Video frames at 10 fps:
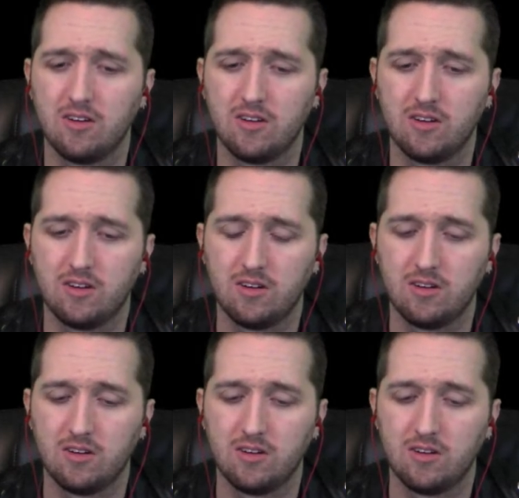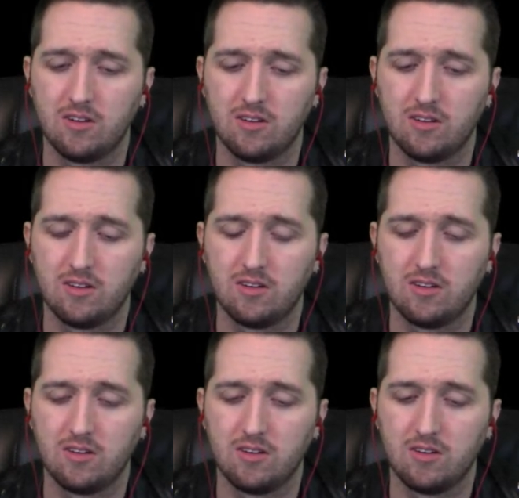
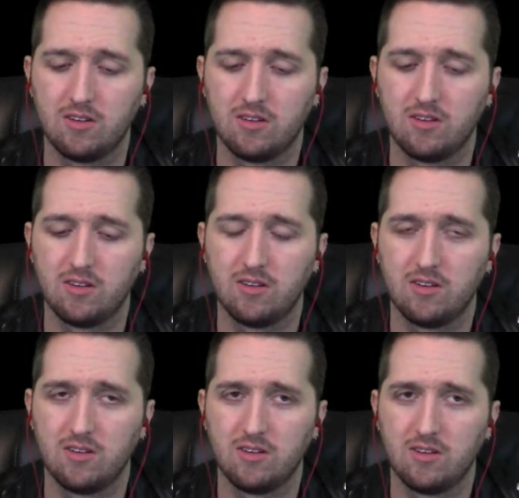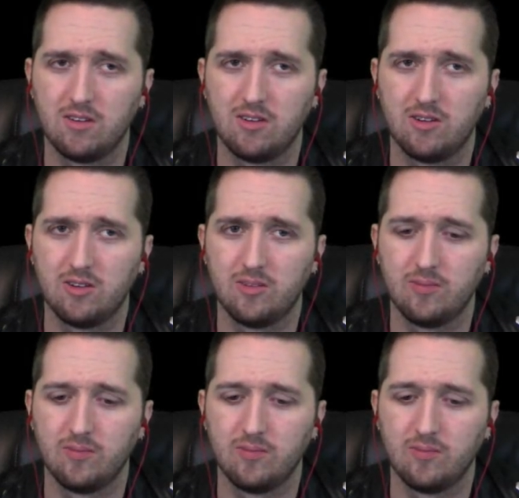
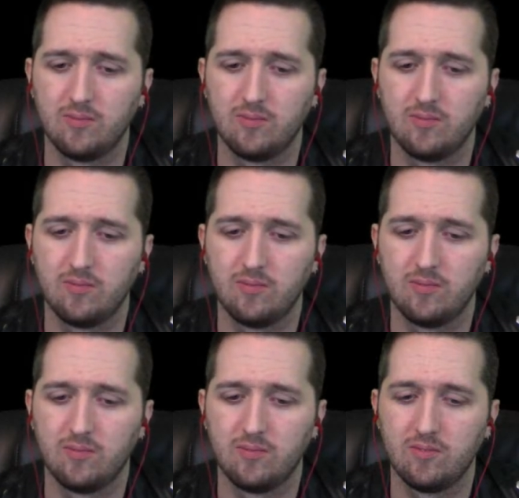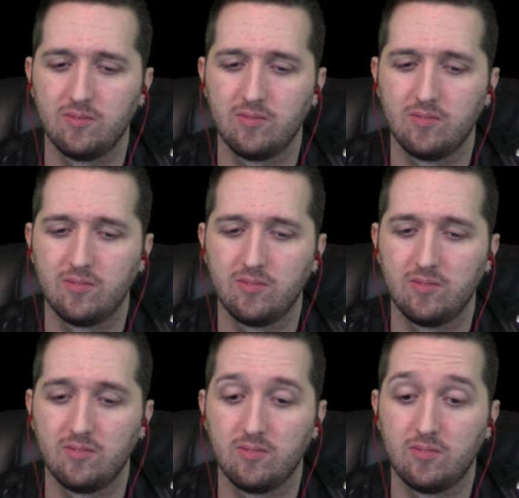
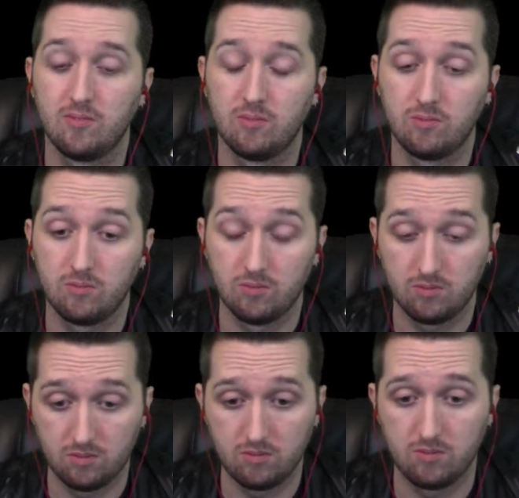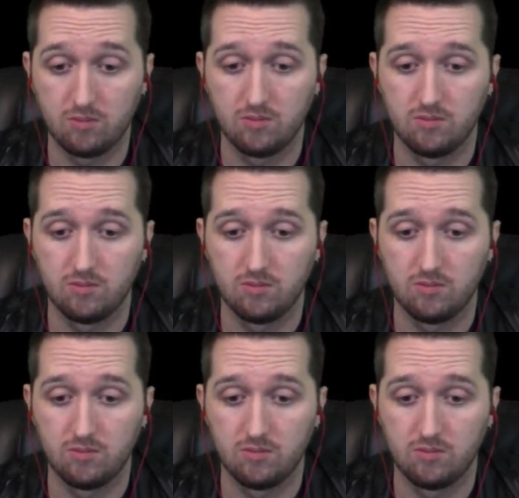(silence)